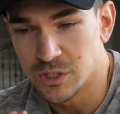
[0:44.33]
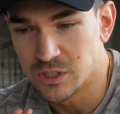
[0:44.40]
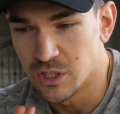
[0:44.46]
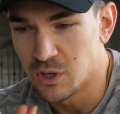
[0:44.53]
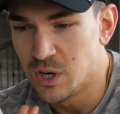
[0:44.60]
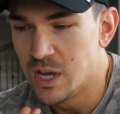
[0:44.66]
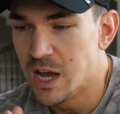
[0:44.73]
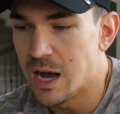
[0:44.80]

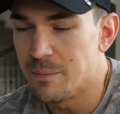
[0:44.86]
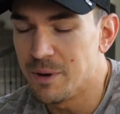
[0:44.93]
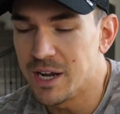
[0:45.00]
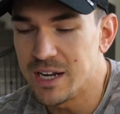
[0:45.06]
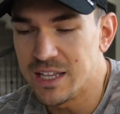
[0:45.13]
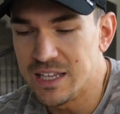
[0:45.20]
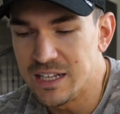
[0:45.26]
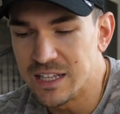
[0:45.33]
So I'm
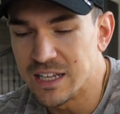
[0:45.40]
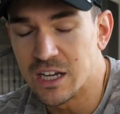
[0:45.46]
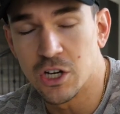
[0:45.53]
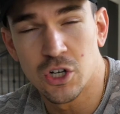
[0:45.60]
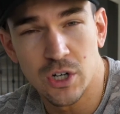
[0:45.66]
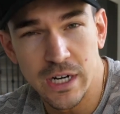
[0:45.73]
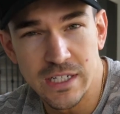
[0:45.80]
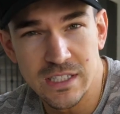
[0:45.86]
not eating a
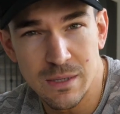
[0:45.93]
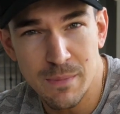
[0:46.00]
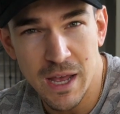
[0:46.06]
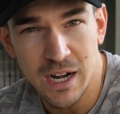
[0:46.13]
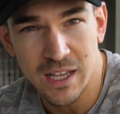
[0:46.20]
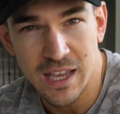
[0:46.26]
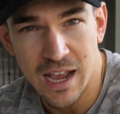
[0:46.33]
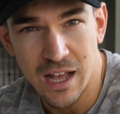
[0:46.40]
crazy
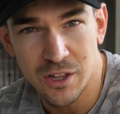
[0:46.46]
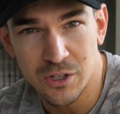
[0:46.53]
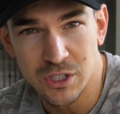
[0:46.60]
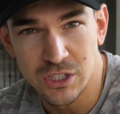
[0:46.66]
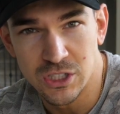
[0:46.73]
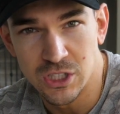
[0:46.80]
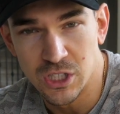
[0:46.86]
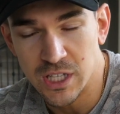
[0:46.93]
amount of
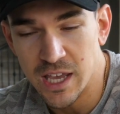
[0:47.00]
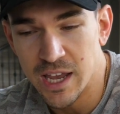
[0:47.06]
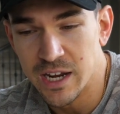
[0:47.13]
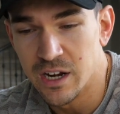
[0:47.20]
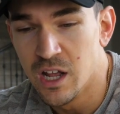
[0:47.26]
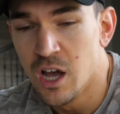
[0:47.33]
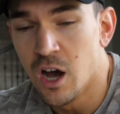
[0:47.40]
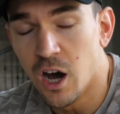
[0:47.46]
calories to
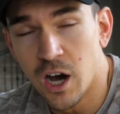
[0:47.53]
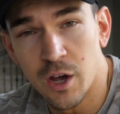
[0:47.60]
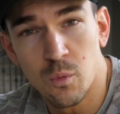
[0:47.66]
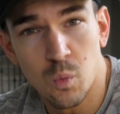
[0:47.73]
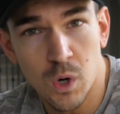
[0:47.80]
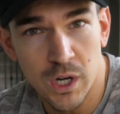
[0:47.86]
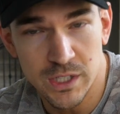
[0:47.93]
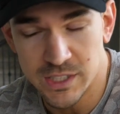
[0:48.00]
gain
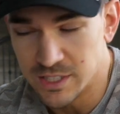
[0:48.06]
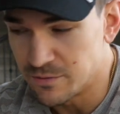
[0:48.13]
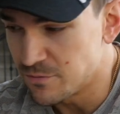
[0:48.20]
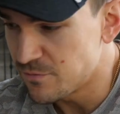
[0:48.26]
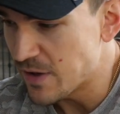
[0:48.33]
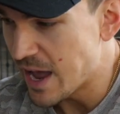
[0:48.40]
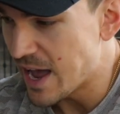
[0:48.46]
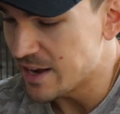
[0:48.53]
unwanted
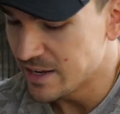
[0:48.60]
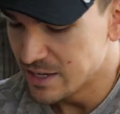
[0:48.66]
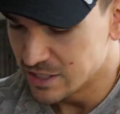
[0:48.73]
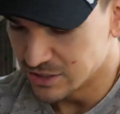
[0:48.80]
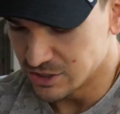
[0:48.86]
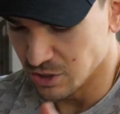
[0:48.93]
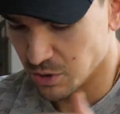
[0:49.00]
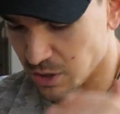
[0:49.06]
fat.
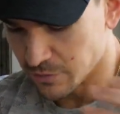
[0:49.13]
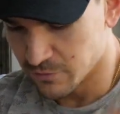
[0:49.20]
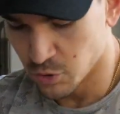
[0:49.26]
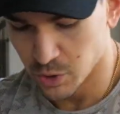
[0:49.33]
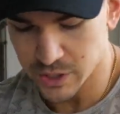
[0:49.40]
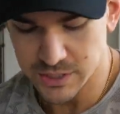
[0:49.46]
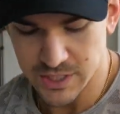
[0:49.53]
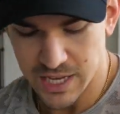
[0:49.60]
So of
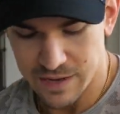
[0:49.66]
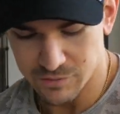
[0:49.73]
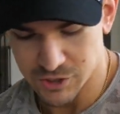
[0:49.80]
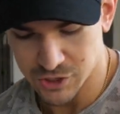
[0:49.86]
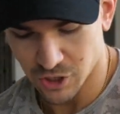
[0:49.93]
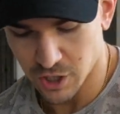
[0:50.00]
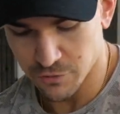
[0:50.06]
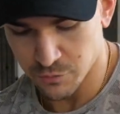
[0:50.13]
course, have to
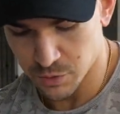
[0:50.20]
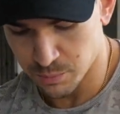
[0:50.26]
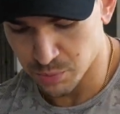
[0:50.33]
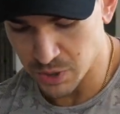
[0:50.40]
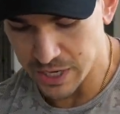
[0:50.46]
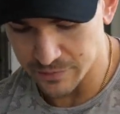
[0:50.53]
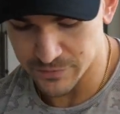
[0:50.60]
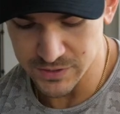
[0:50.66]
start off with
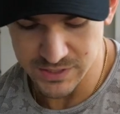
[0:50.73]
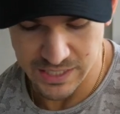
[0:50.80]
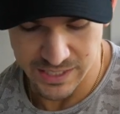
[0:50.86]
breakfast.